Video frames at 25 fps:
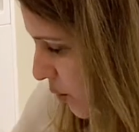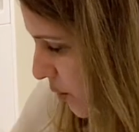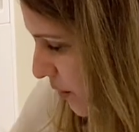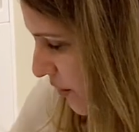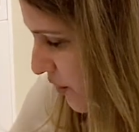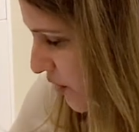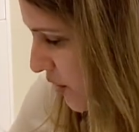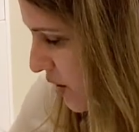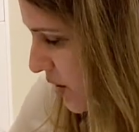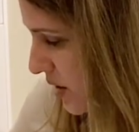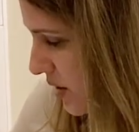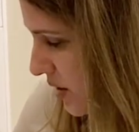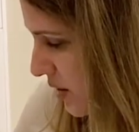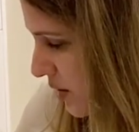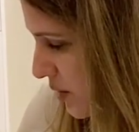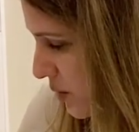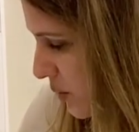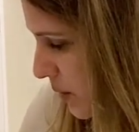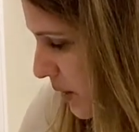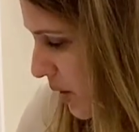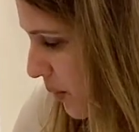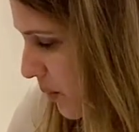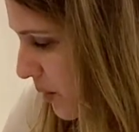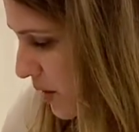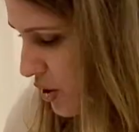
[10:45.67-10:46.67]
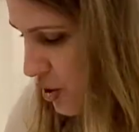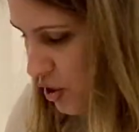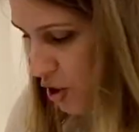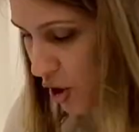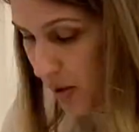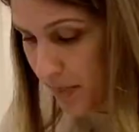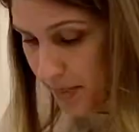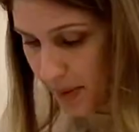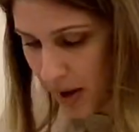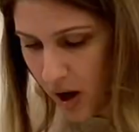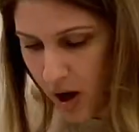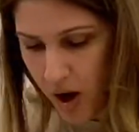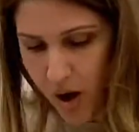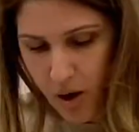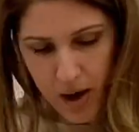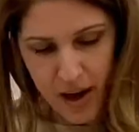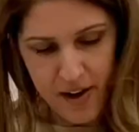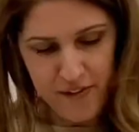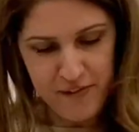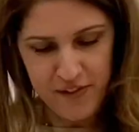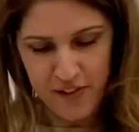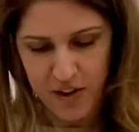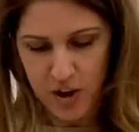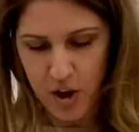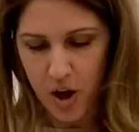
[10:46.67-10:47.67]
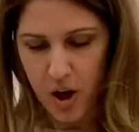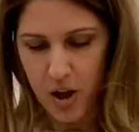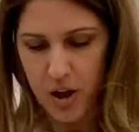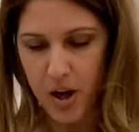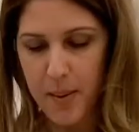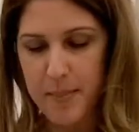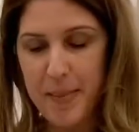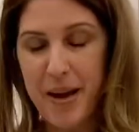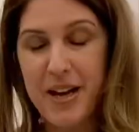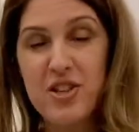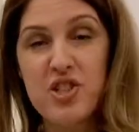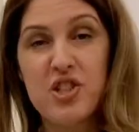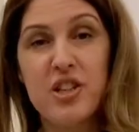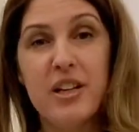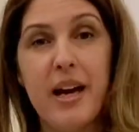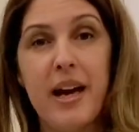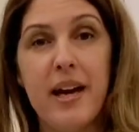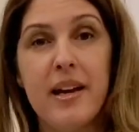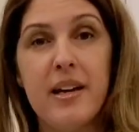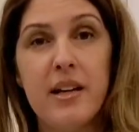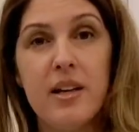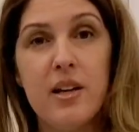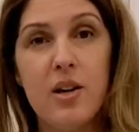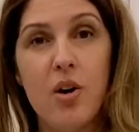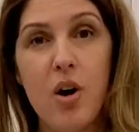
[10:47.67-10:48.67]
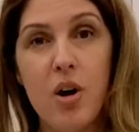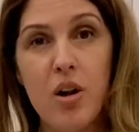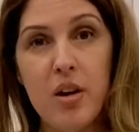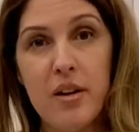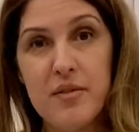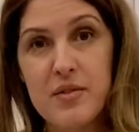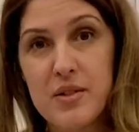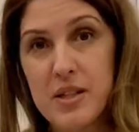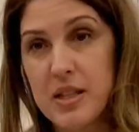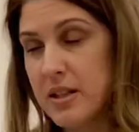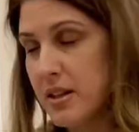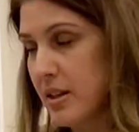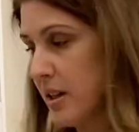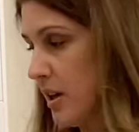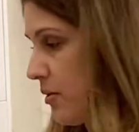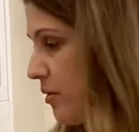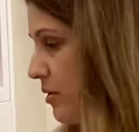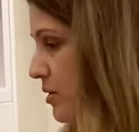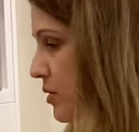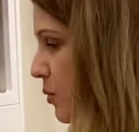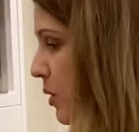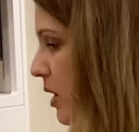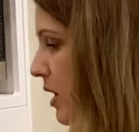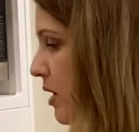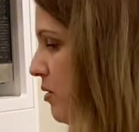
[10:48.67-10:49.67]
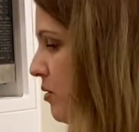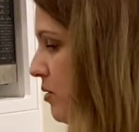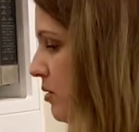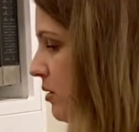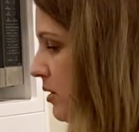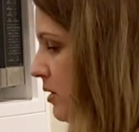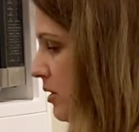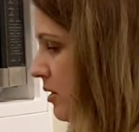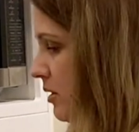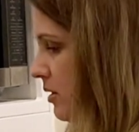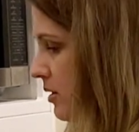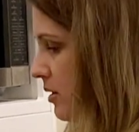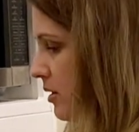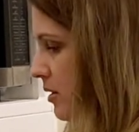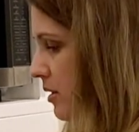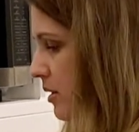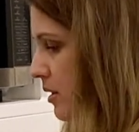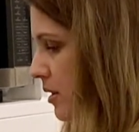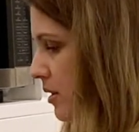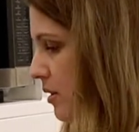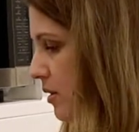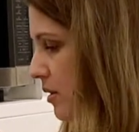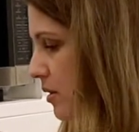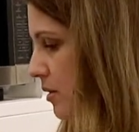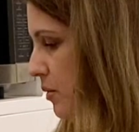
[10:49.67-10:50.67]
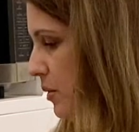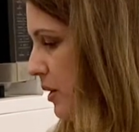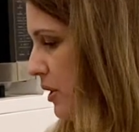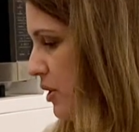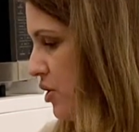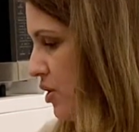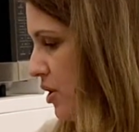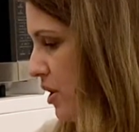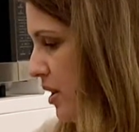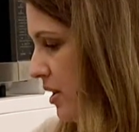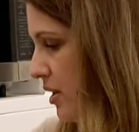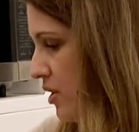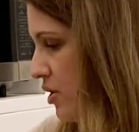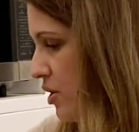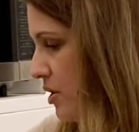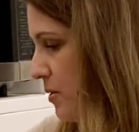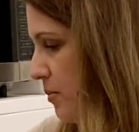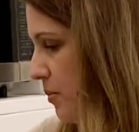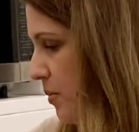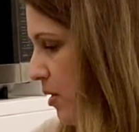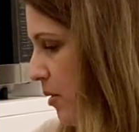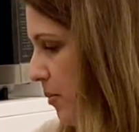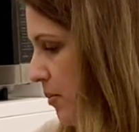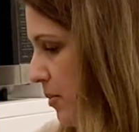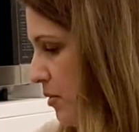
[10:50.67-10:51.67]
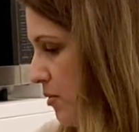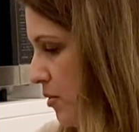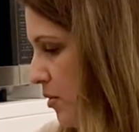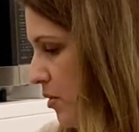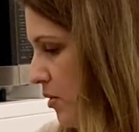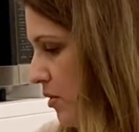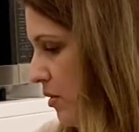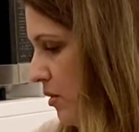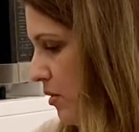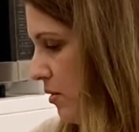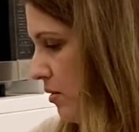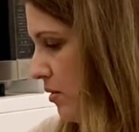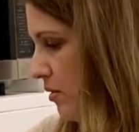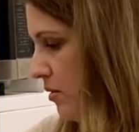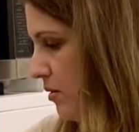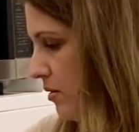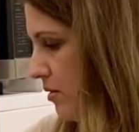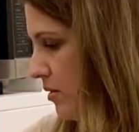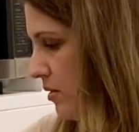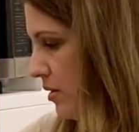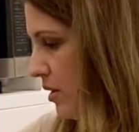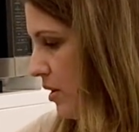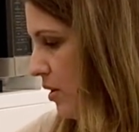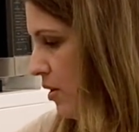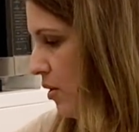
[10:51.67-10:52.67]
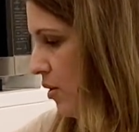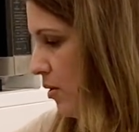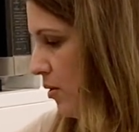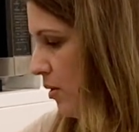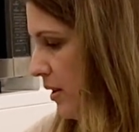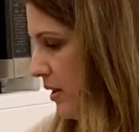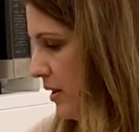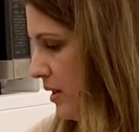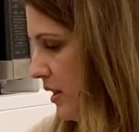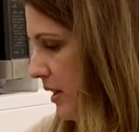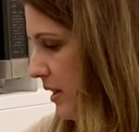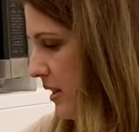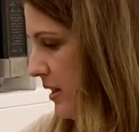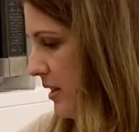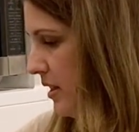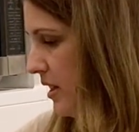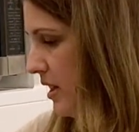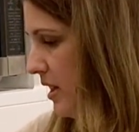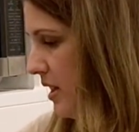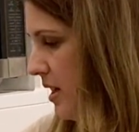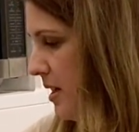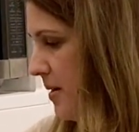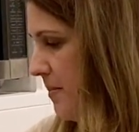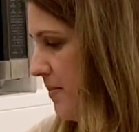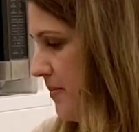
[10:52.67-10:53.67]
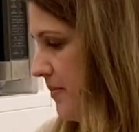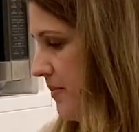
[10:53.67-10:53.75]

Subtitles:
reverse because we don't want to chop. Oh, I forgot, I'm actually adding olives in there as well, which I can just pop through the hole in the lid there.